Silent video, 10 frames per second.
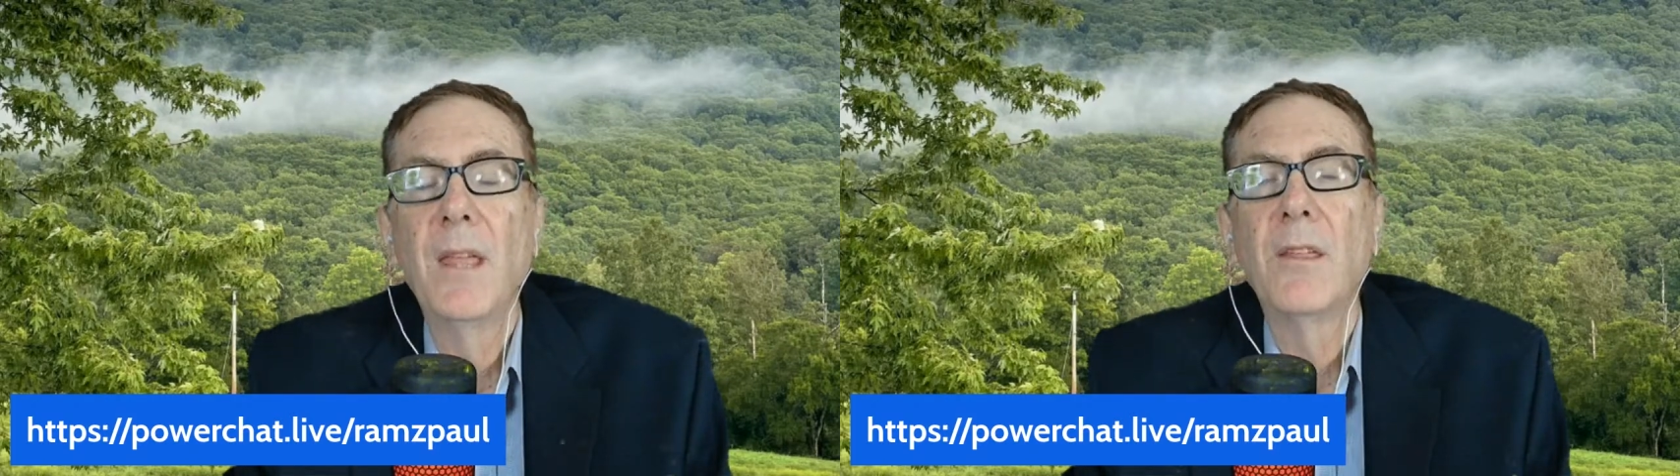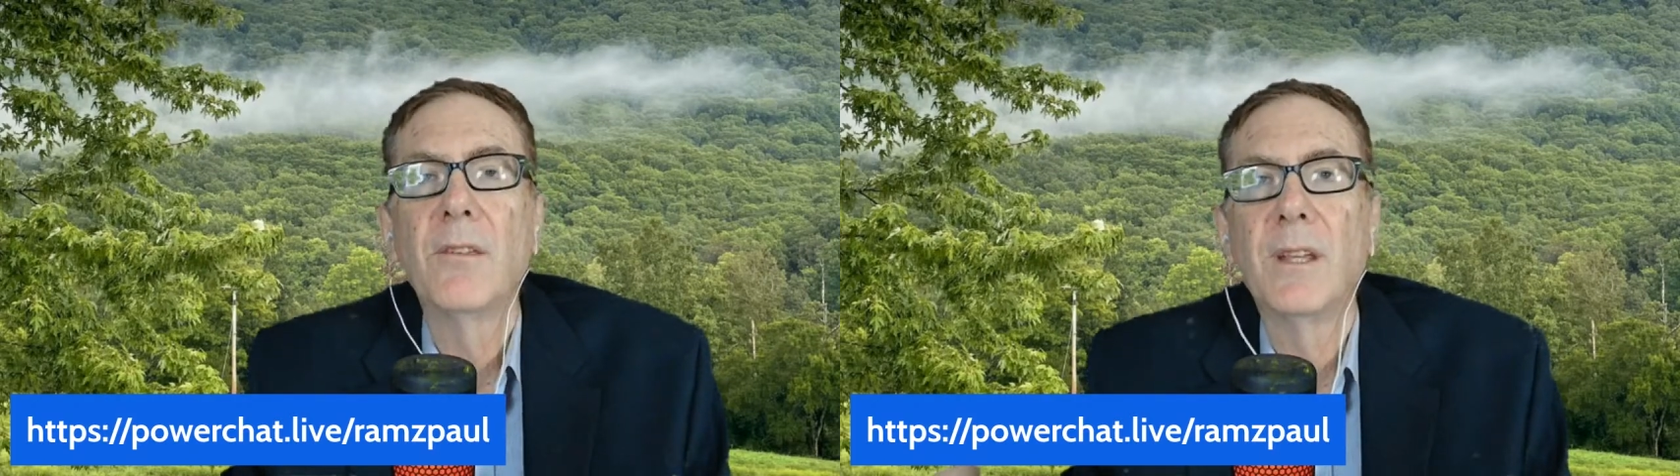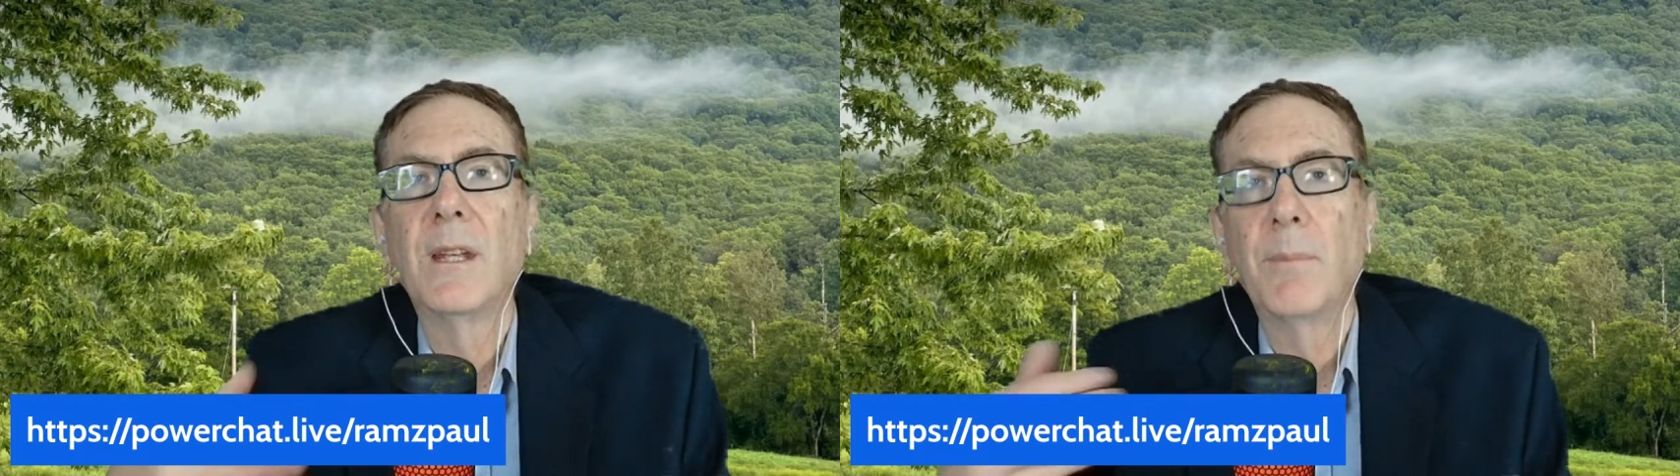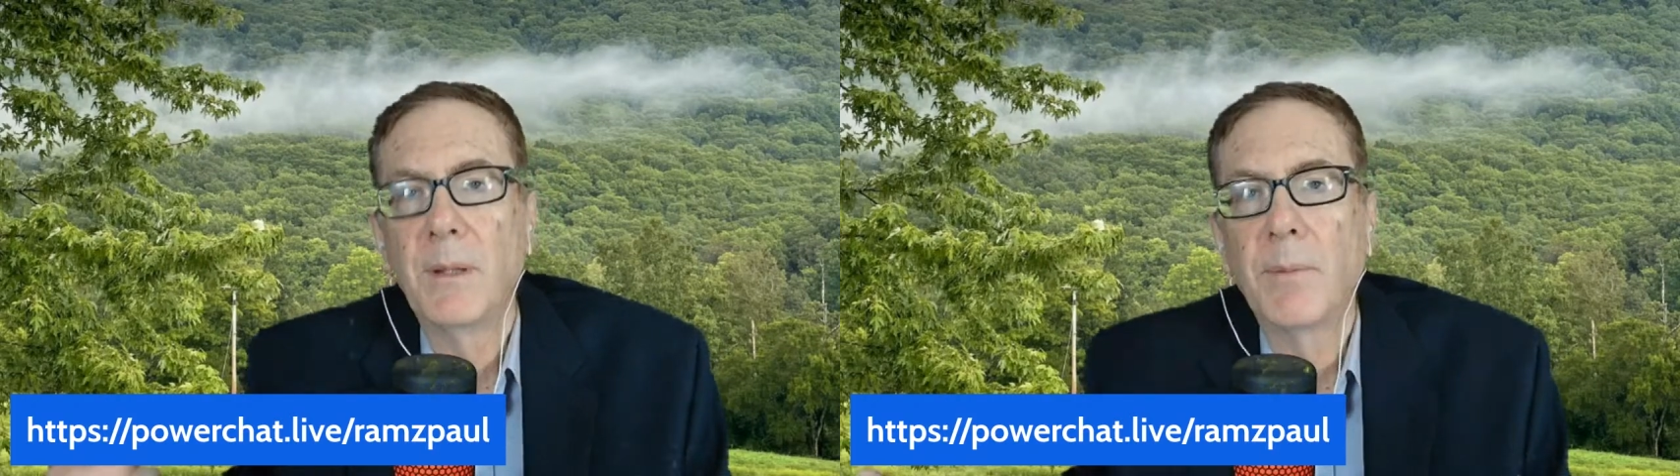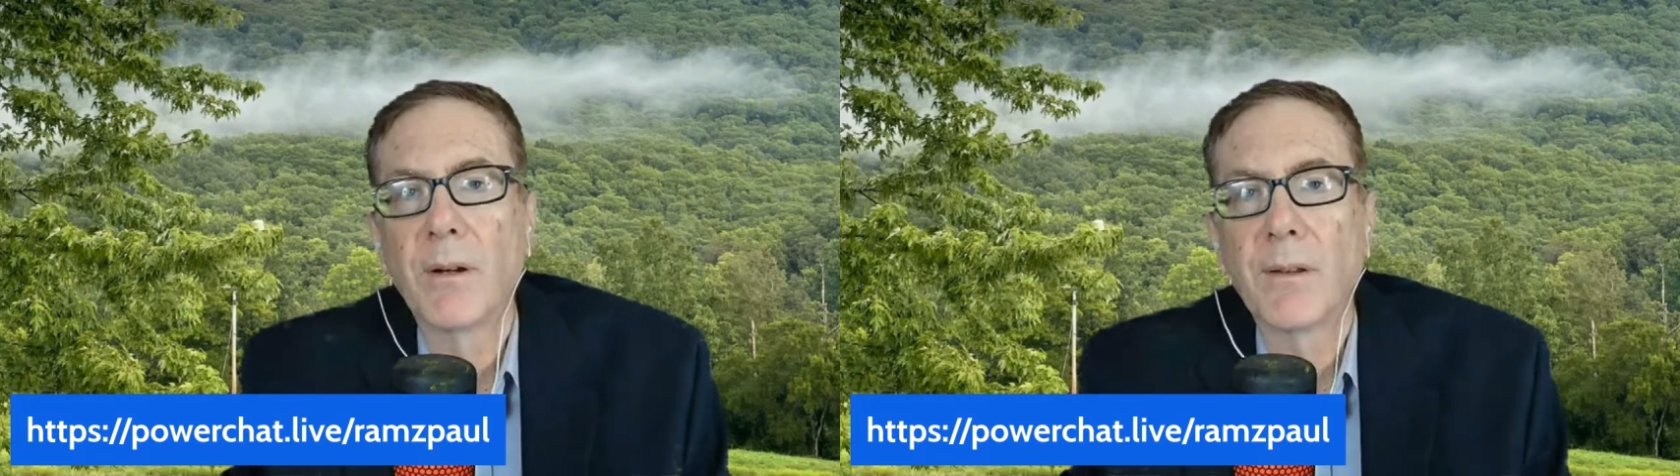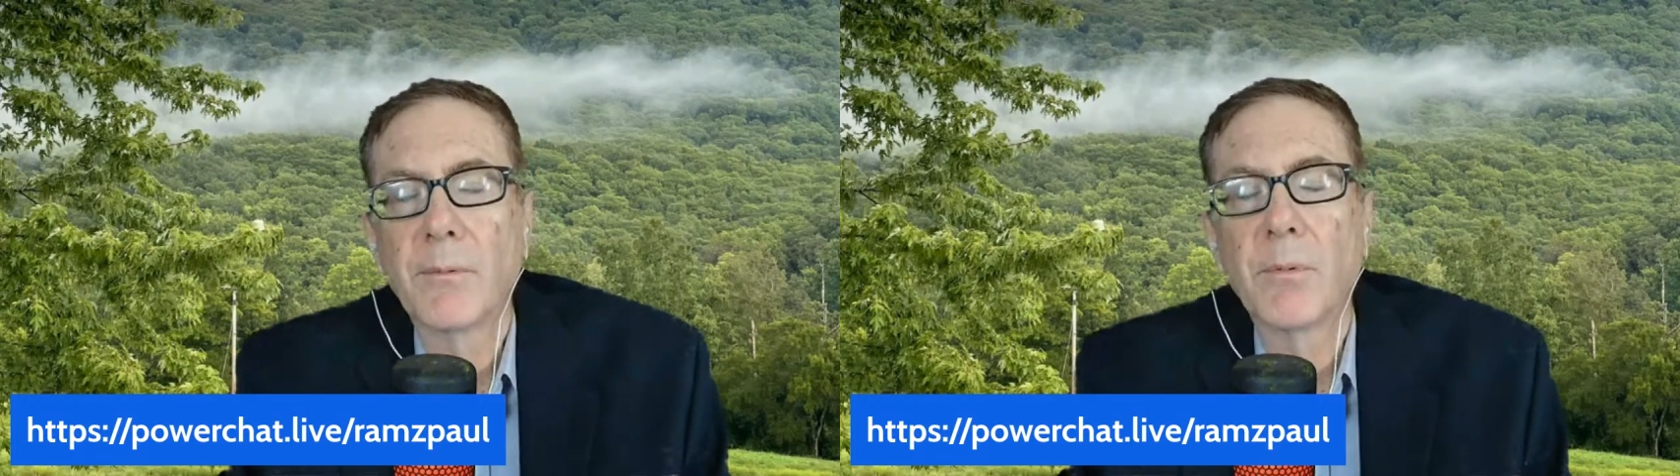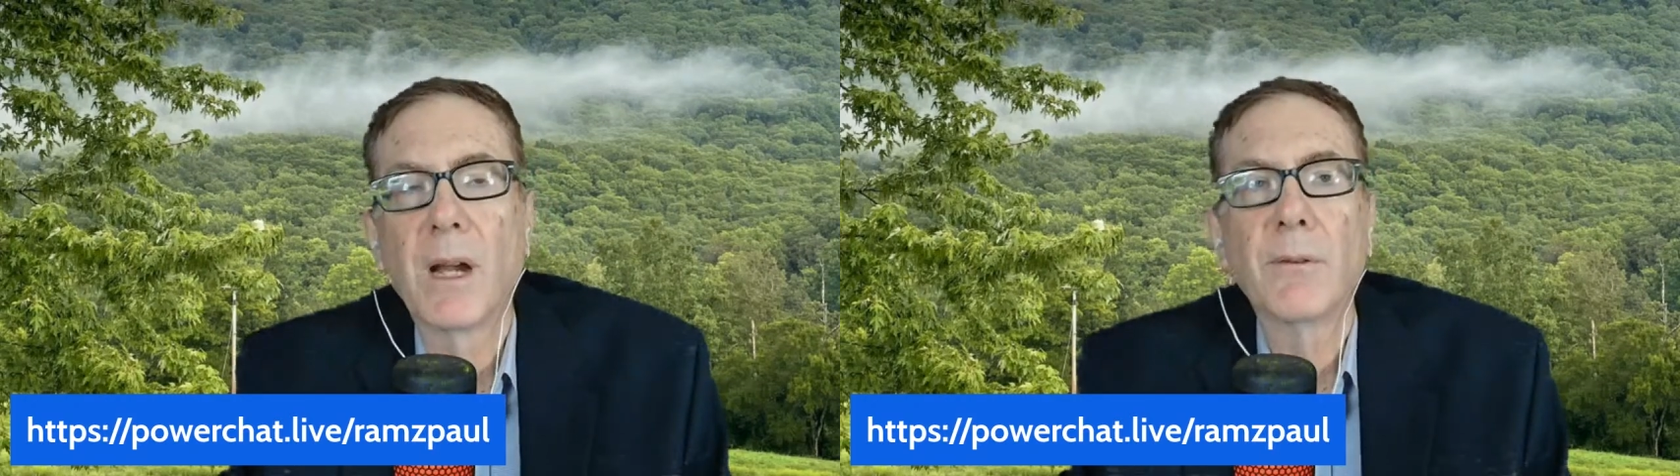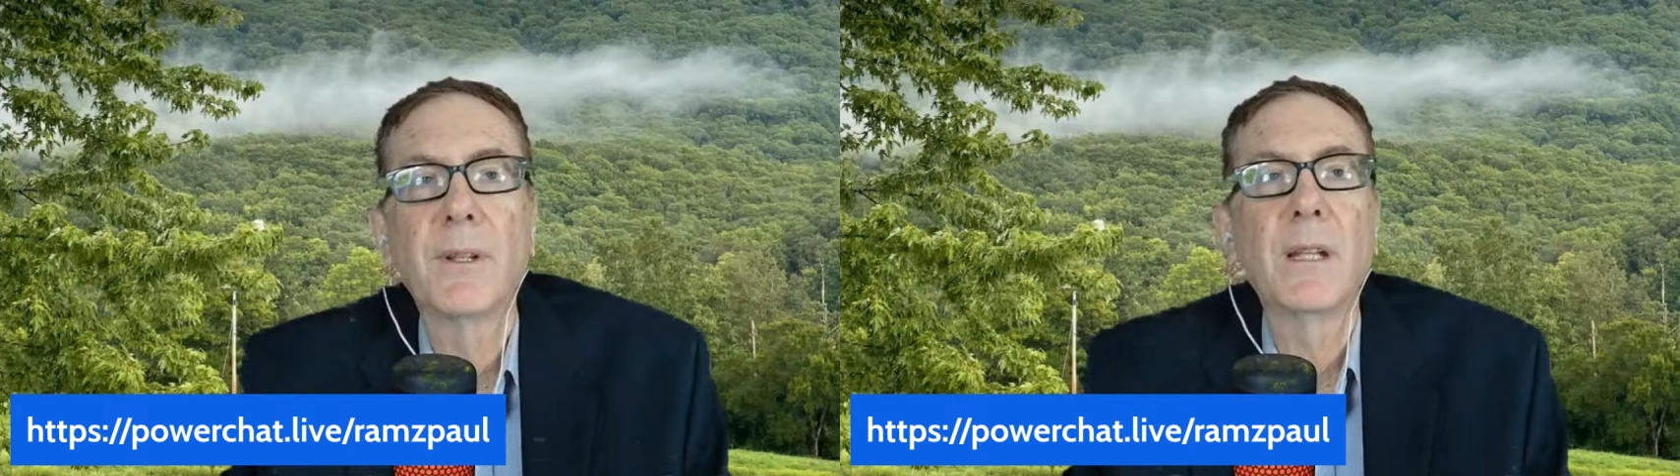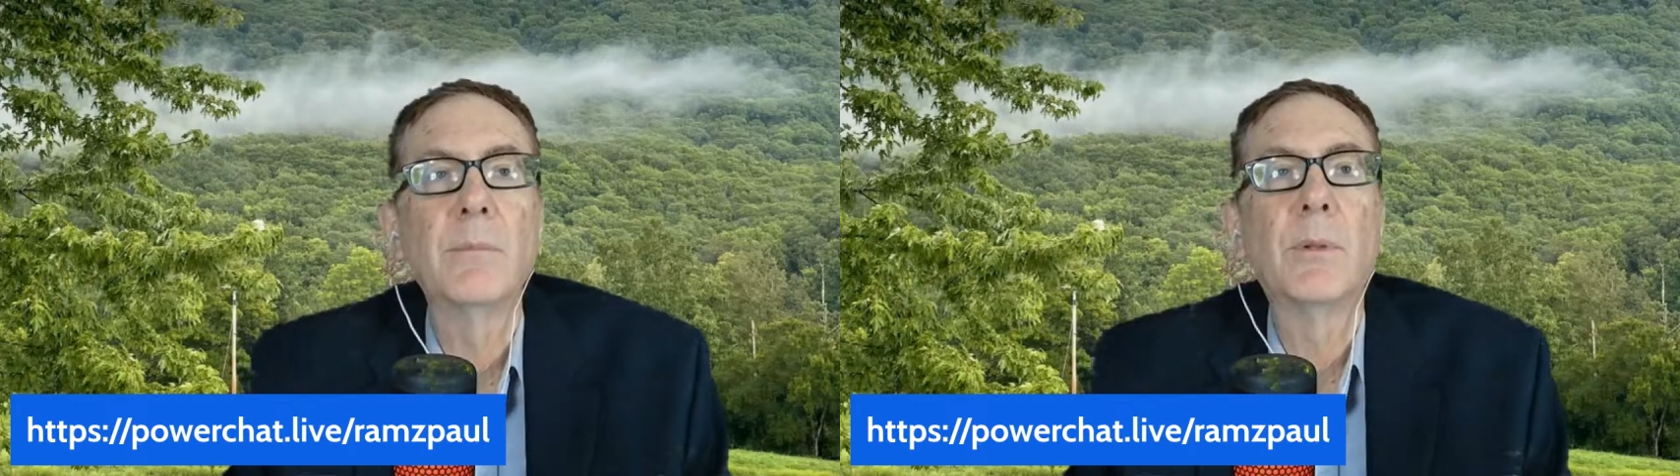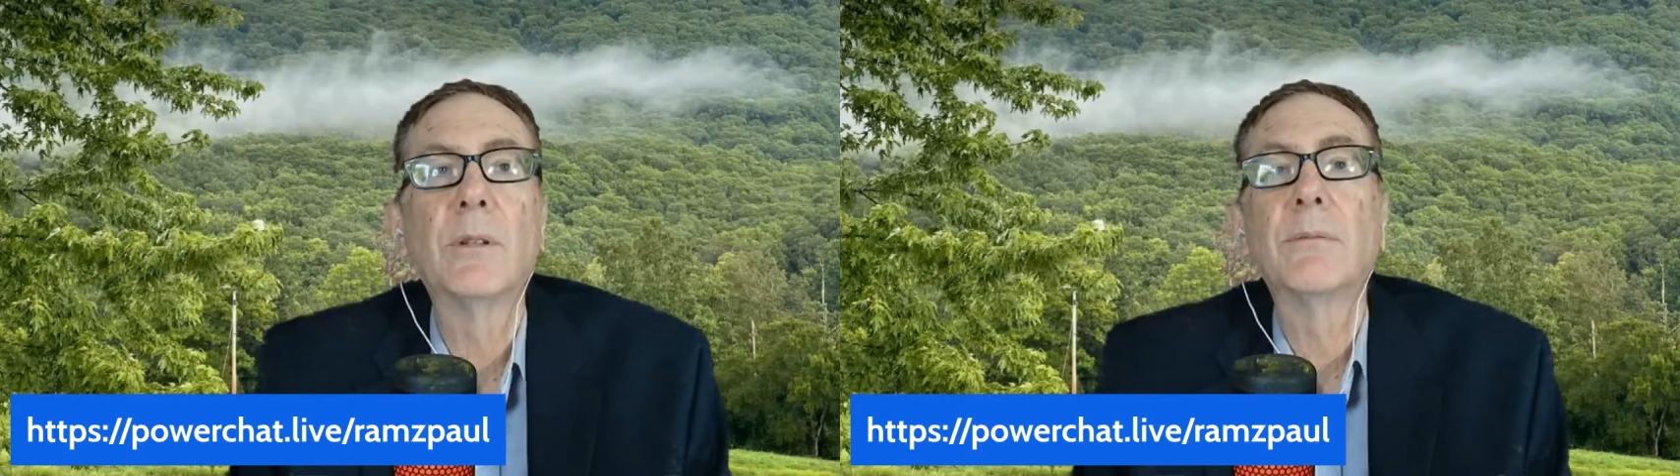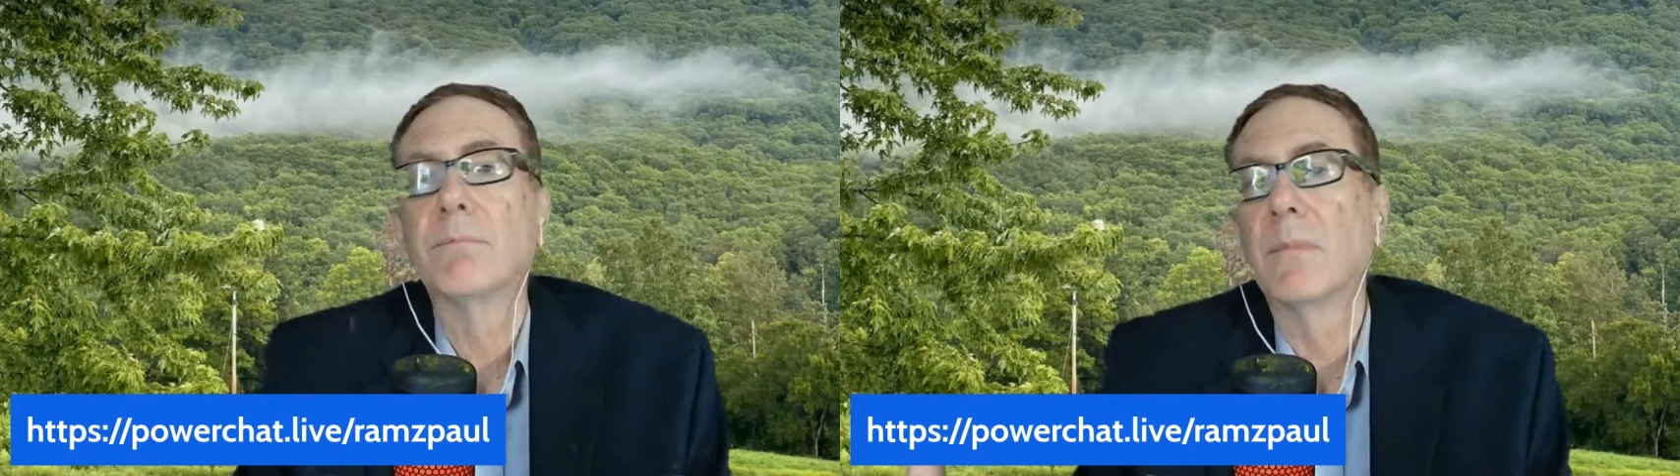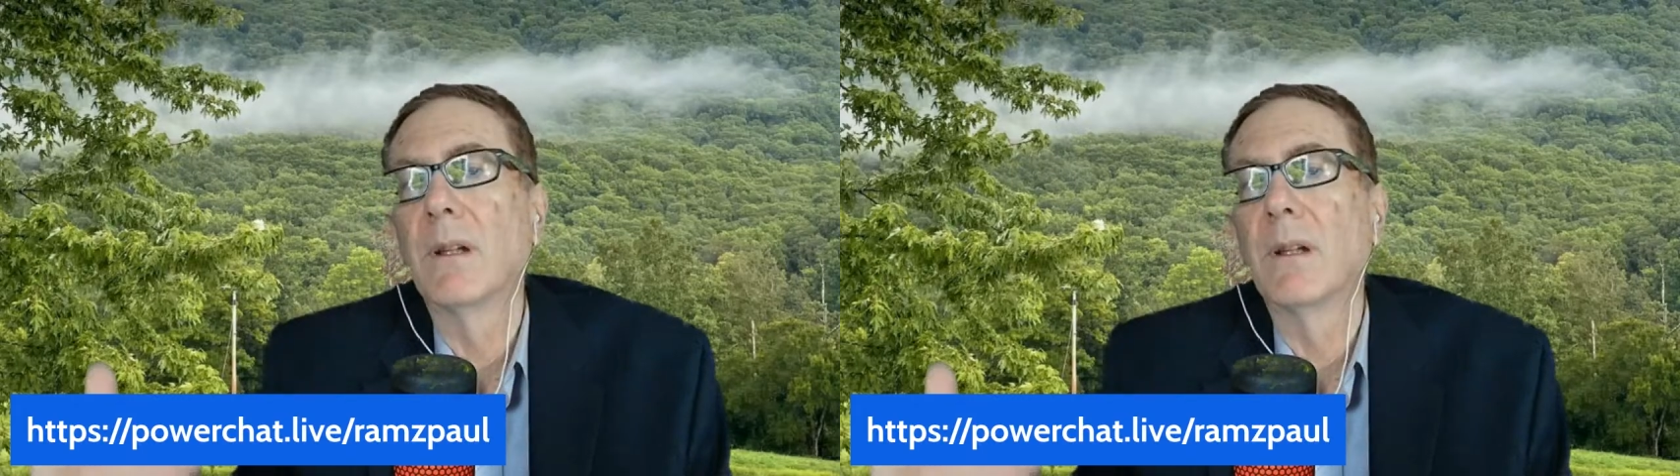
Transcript: you get to be part of the roundtable.